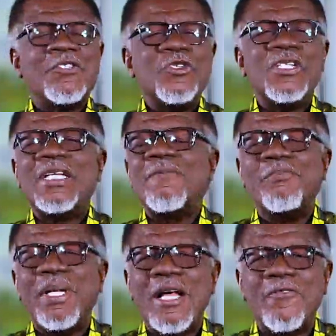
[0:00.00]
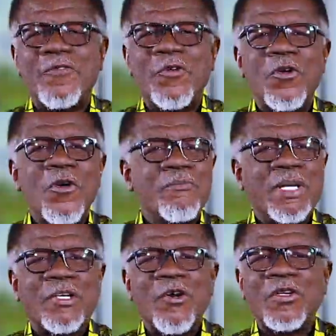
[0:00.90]
that you didn't plan for,
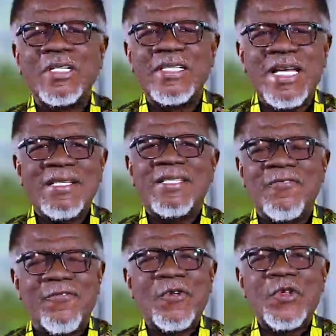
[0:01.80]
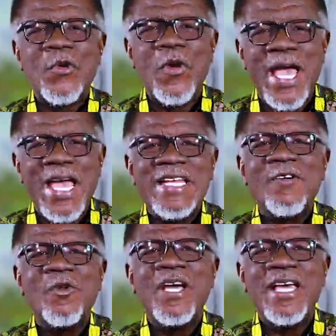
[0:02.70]
but God does it for you
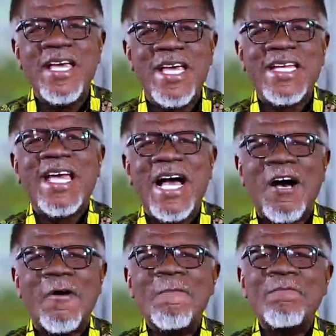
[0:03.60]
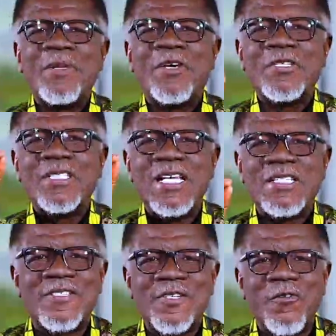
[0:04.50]
anyway, anyhow, because
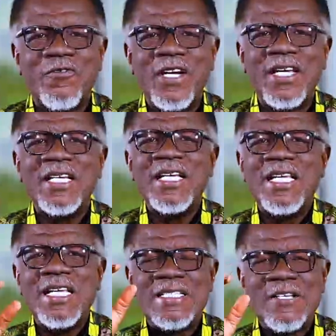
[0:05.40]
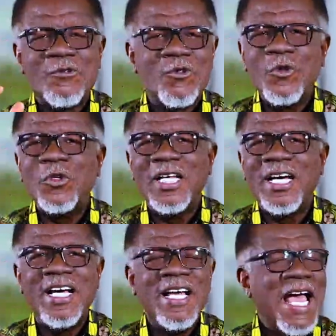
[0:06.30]
he's sovereign, he's a
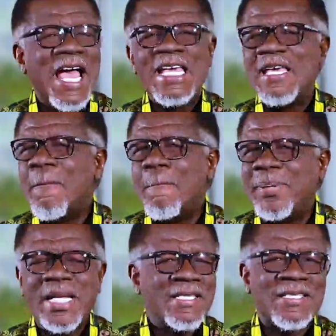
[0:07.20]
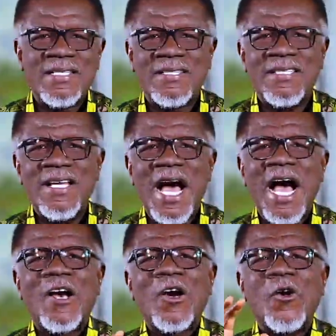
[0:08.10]
ruler, and he blesses
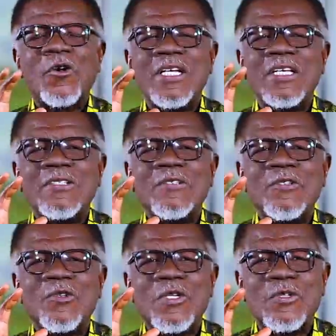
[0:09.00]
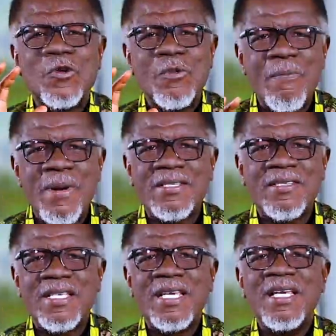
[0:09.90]
according to his own
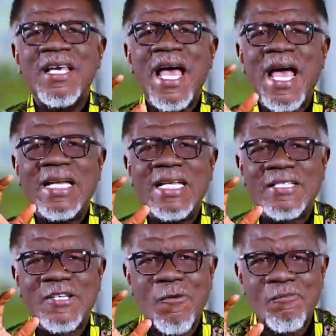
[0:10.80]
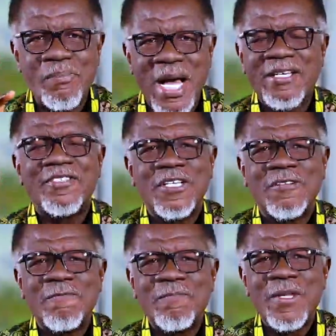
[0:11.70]
mercy and his compassion.